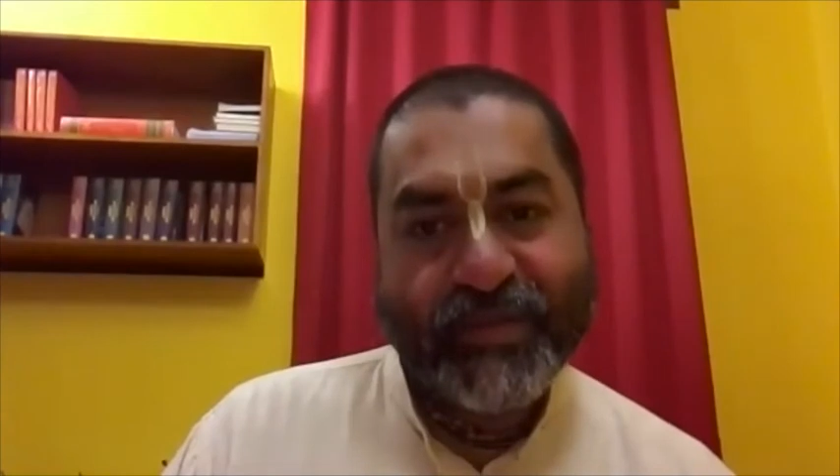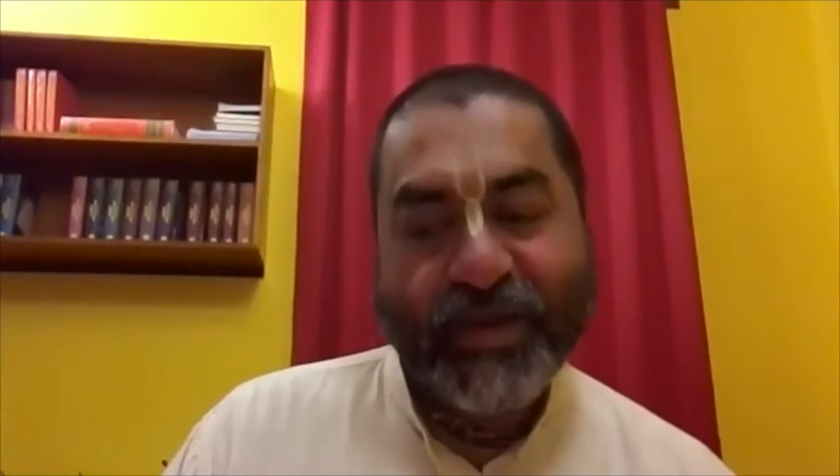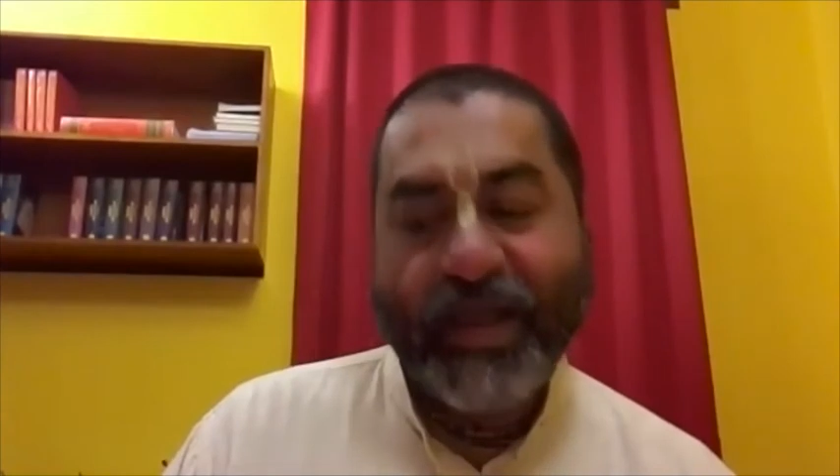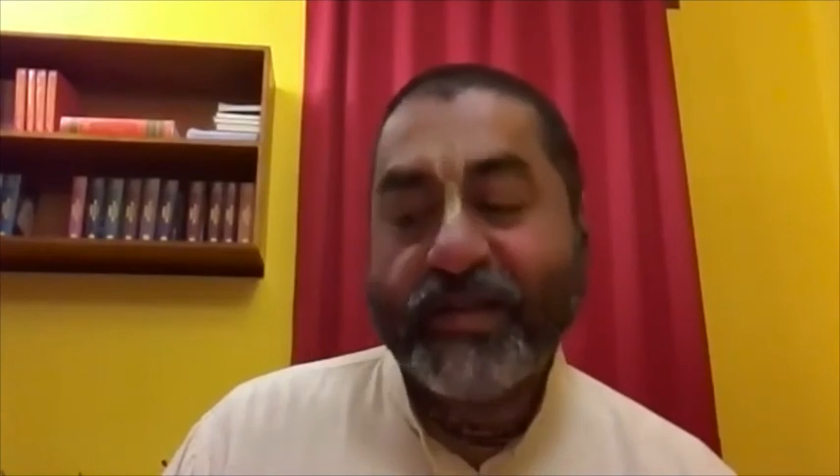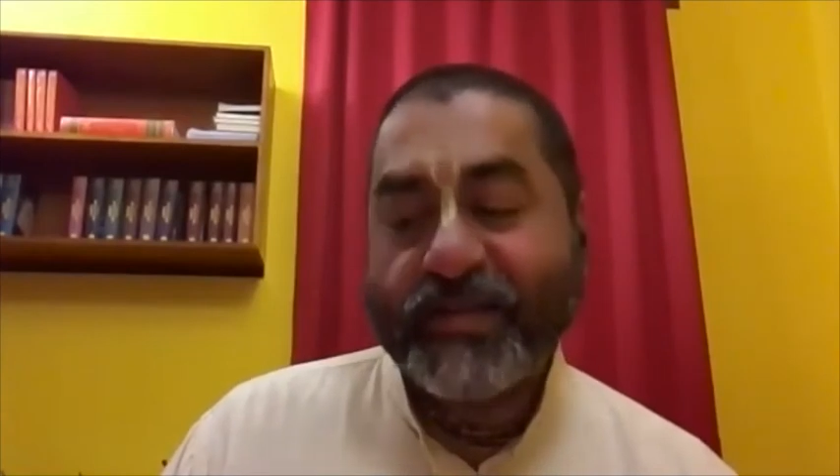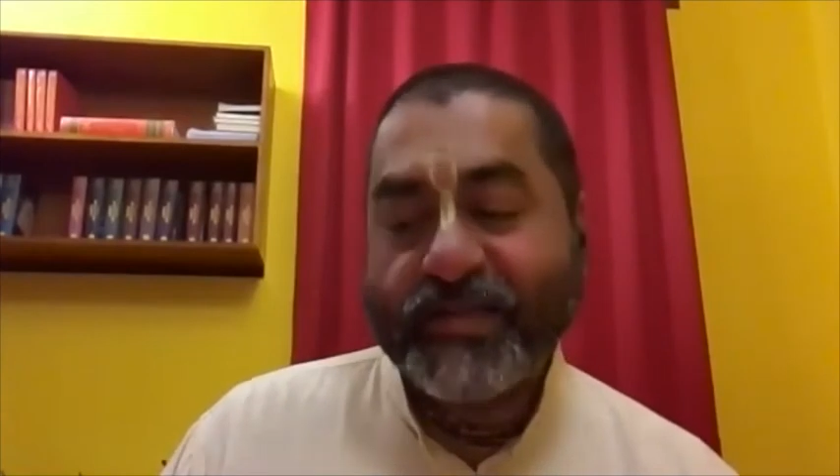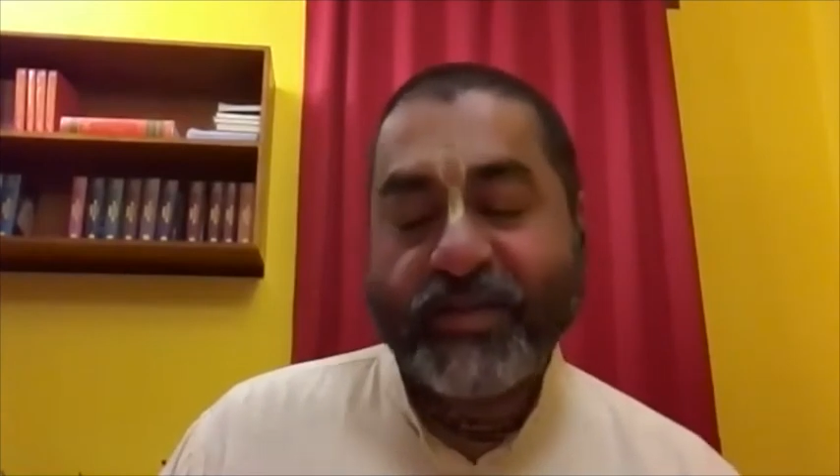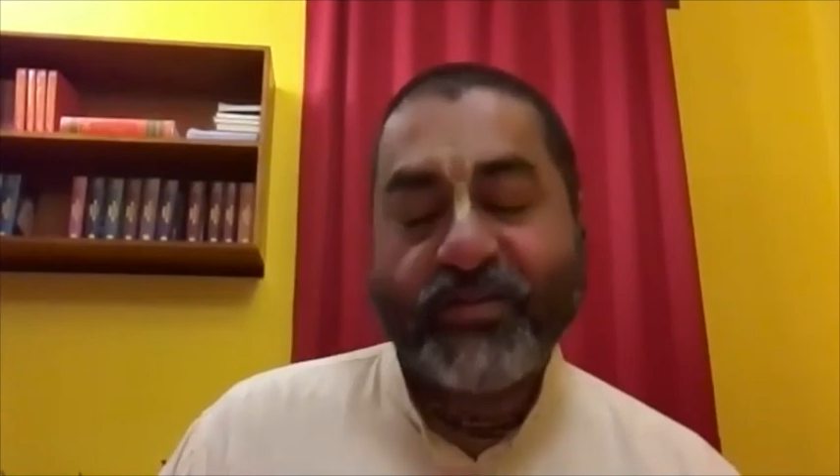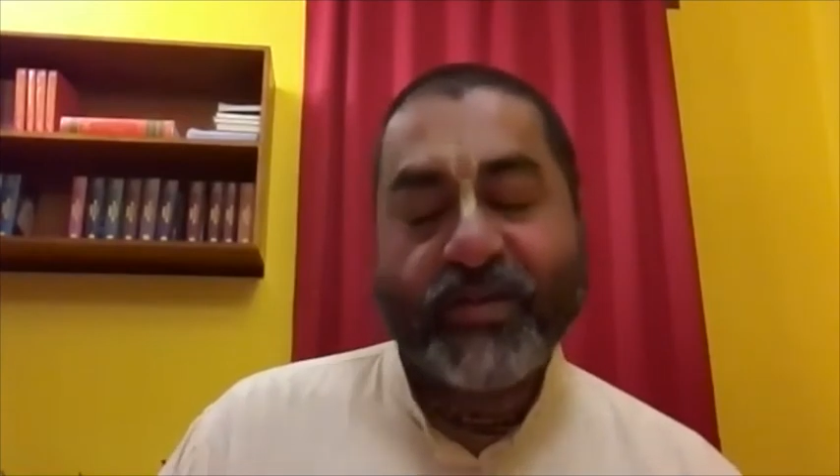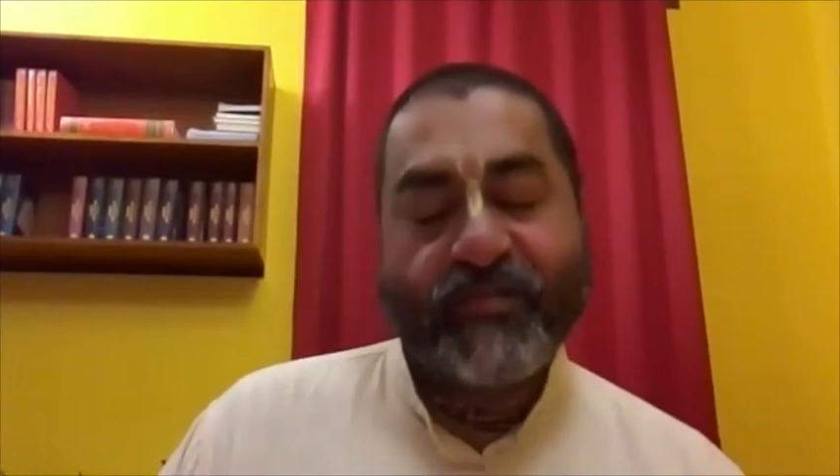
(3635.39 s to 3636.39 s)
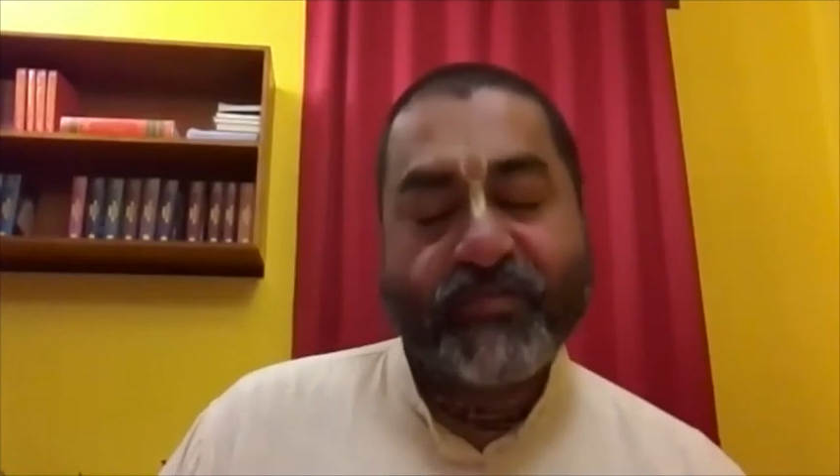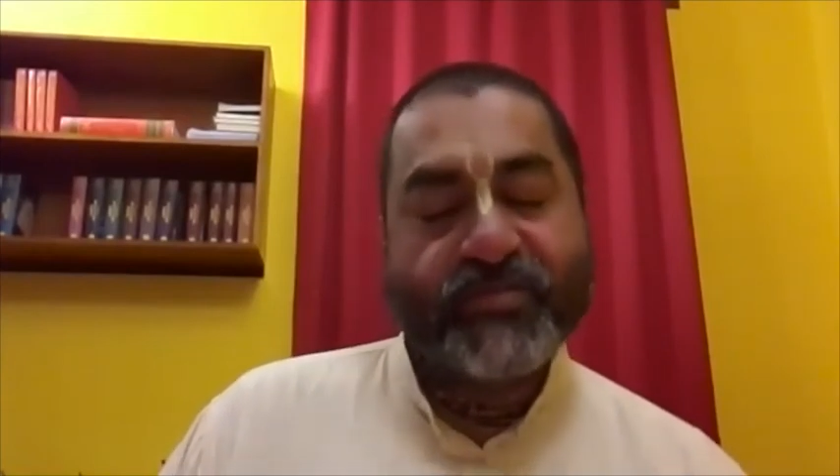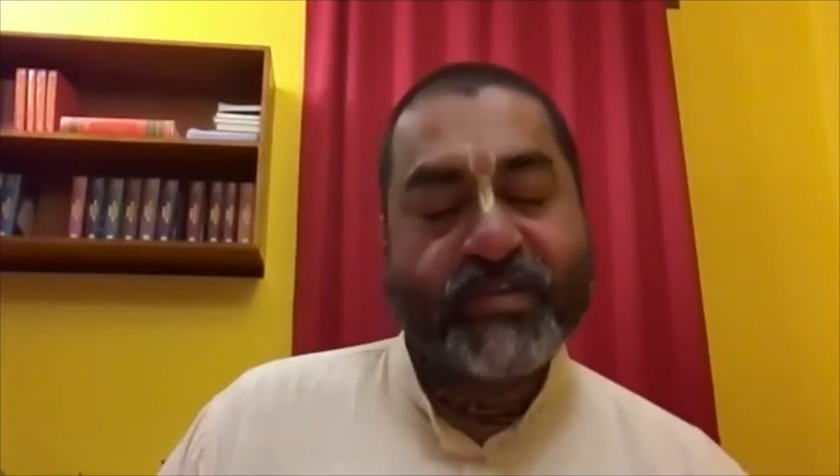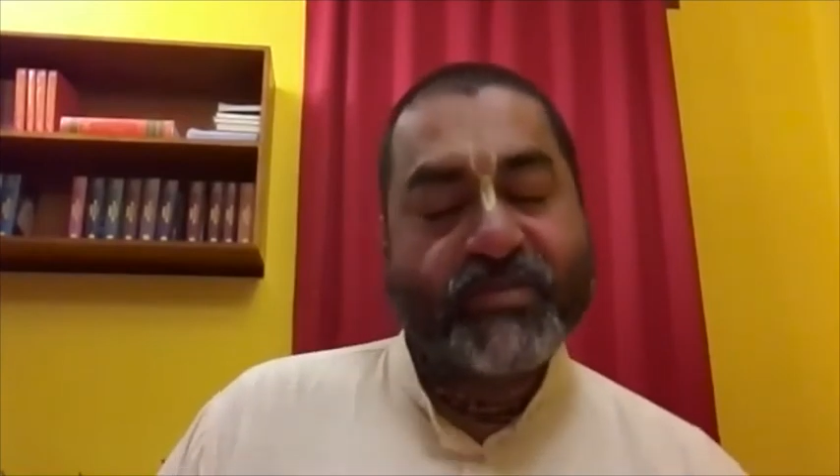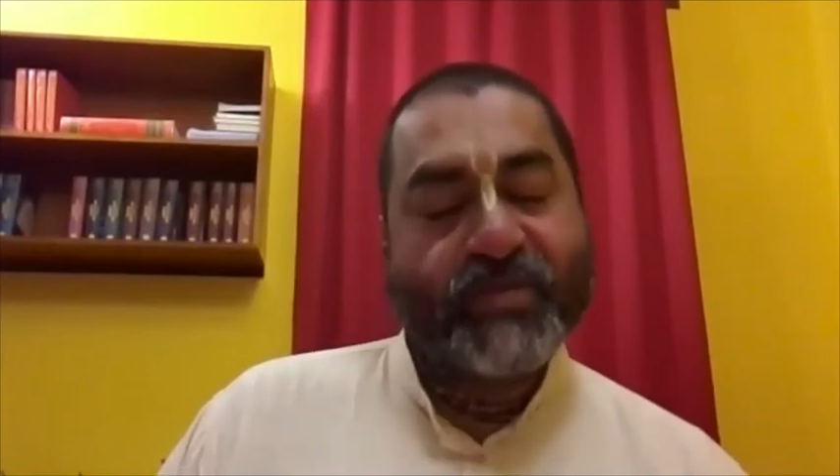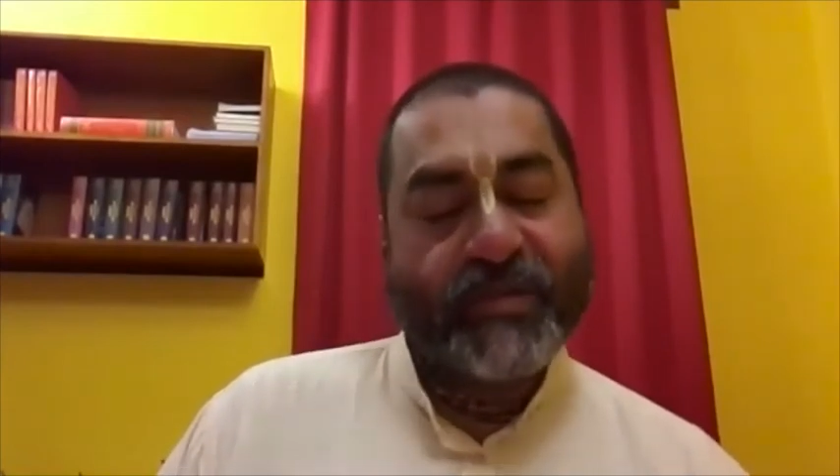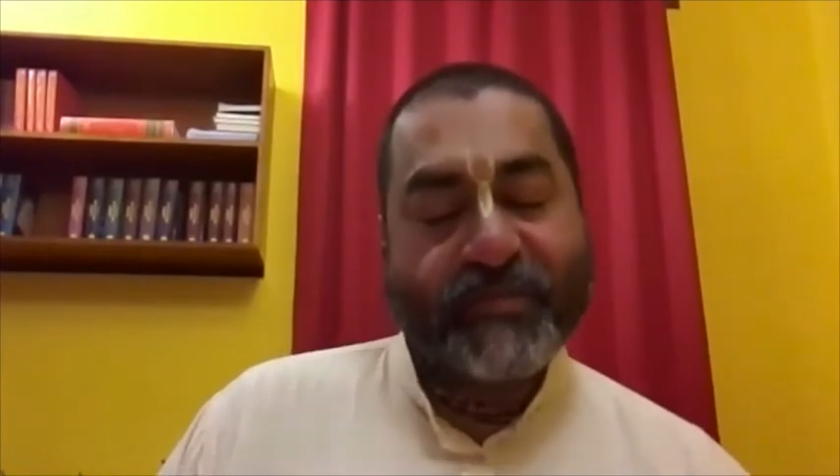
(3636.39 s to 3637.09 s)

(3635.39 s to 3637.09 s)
But I understand your confusion as well.